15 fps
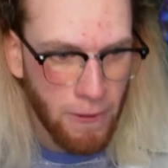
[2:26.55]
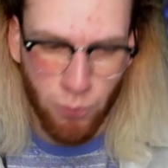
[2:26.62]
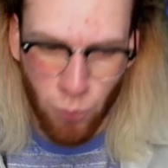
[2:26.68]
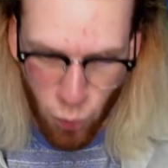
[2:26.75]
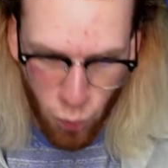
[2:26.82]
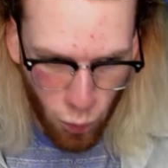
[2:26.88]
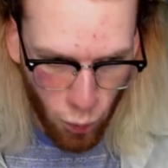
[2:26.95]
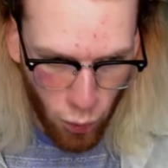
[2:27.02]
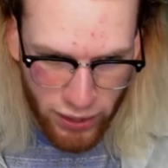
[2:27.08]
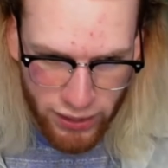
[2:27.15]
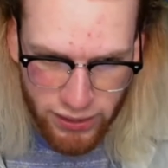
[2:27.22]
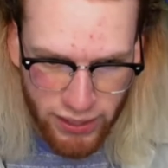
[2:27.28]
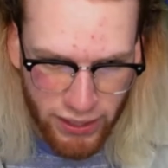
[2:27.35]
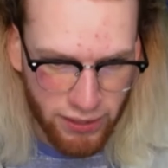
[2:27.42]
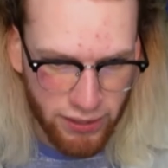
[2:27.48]
some
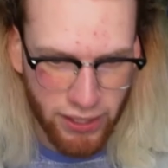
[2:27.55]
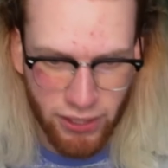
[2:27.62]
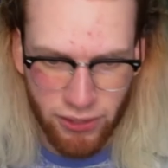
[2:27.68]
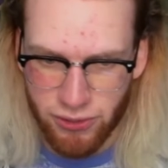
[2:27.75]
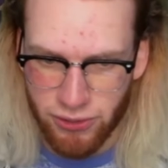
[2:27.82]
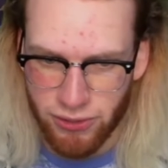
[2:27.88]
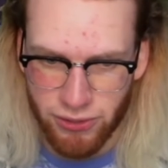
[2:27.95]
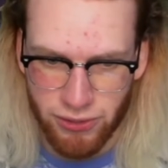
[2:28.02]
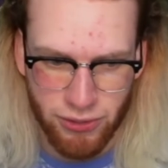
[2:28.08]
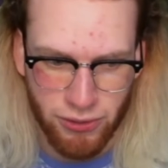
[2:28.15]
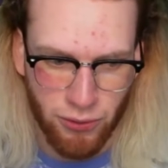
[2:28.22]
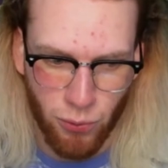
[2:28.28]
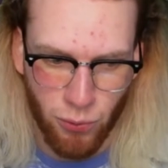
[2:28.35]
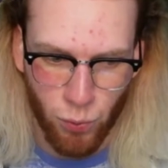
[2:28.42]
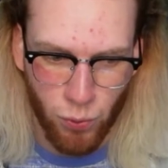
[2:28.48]
110
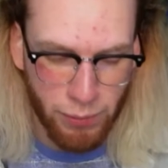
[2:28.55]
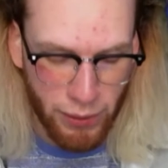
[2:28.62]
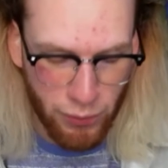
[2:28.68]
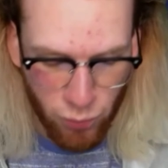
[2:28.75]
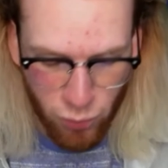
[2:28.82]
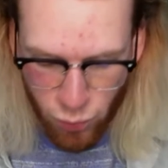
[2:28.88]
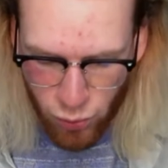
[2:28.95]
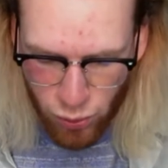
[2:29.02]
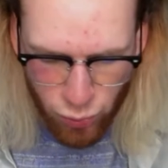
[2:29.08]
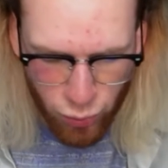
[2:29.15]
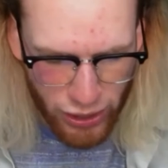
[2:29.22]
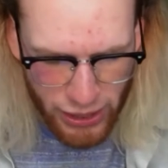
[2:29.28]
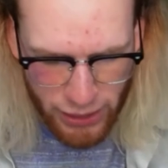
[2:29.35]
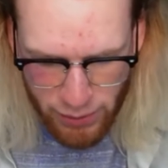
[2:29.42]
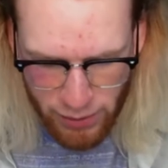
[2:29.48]
killers will
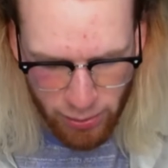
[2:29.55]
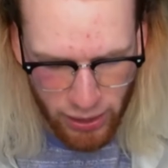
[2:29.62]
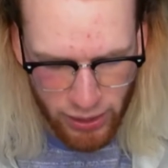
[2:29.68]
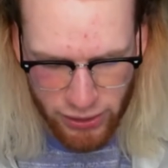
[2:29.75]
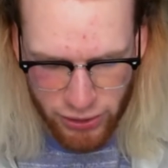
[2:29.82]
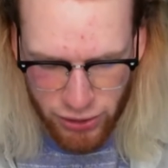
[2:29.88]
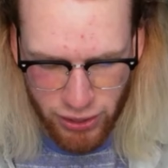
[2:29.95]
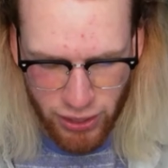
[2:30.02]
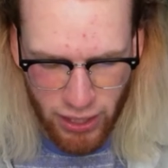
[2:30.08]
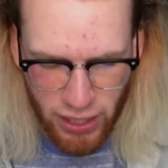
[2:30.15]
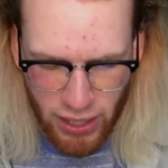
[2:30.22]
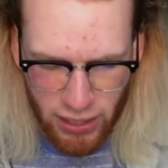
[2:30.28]
really be punished.